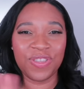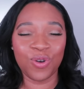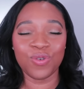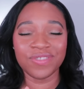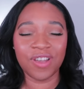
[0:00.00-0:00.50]

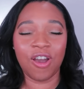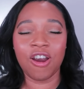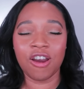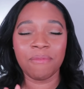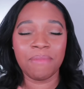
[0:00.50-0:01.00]
Those
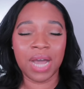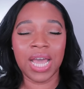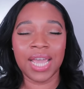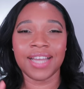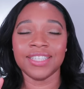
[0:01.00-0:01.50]
are
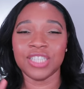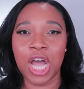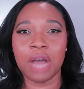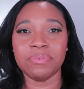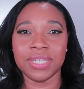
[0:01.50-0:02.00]
my
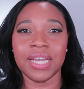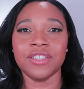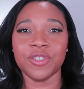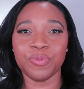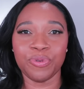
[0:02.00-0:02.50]
top
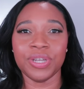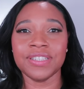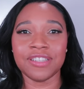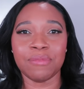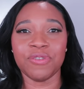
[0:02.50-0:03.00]
10 spring
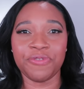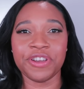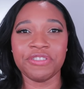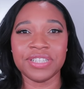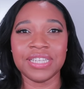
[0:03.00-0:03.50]
summer
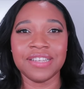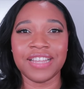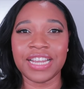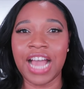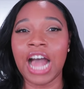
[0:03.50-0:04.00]
fragrances
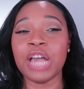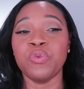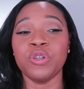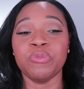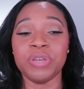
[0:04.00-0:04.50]
that I
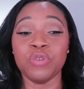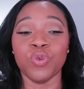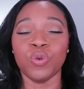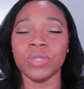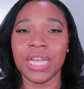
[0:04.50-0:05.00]
will be
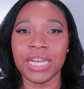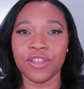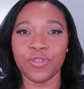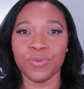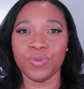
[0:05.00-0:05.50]

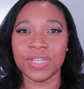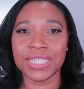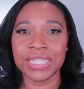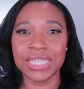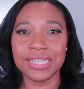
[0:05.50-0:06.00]
rotating through
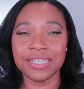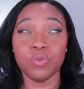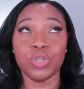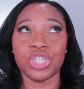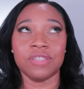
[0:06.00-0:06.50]
this
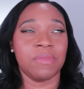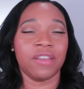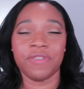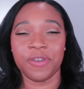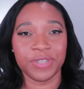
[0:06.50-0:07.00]
season, which is
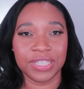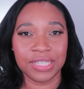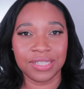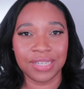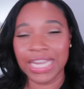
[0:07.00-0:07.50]
my favorite
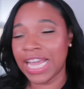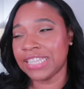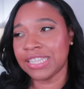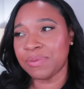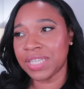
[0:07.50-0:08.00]
season. I
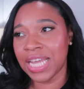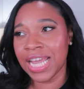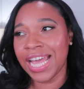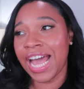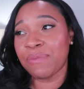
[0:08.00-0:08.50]
can't stop
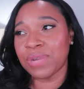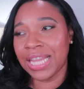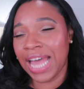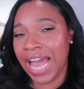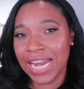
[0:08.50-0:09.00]
saying it. I'm
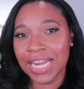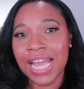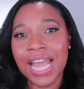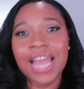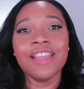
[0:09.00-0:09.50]
glad
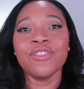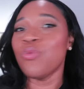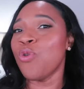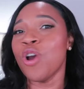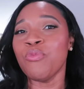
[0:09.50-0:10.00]

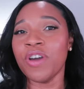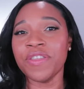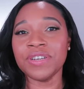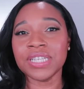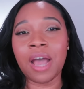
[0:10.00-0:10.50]
the warm
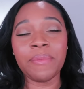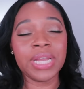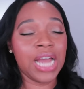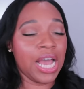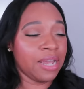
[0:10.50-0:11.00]
weather is
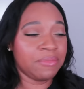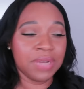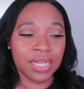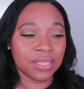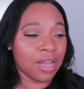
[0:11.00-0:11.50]
coming. I am
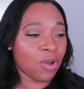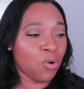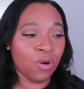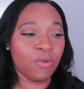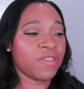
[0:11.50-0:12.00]
not a
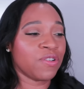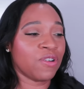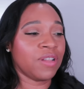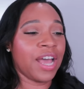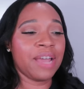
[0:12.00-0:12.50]
cold weather
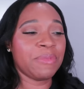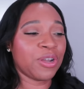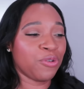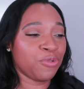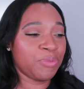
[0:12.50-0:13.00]
girl. I am a
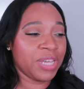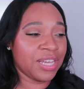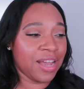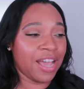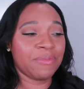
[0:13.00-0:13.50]

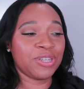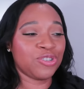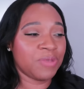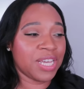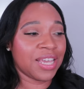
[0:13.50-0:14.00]
Caribbean. I am a
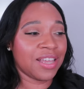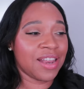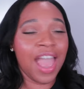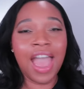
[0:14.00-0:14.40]
Jamaican.